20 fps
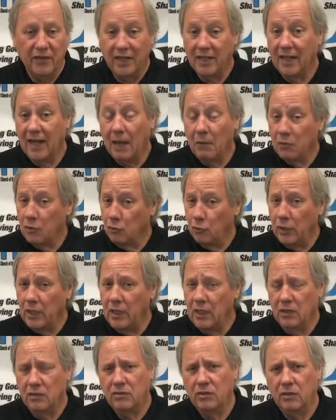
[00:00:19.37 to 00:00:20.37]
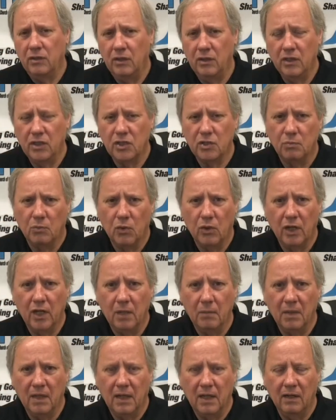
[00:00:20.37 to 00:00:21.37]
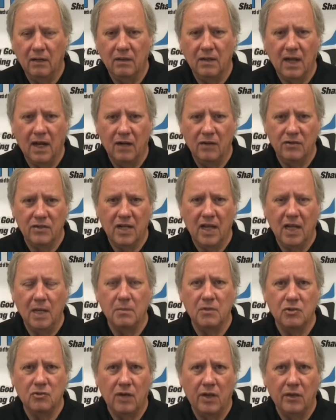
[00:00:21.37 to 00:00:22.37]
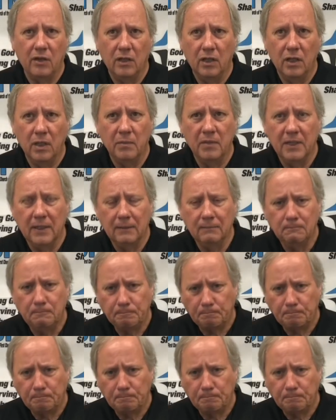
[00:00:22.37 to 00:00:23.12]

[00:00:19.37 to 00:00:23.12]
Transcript: and I would read it to you this morning, but our, our time is rather limited.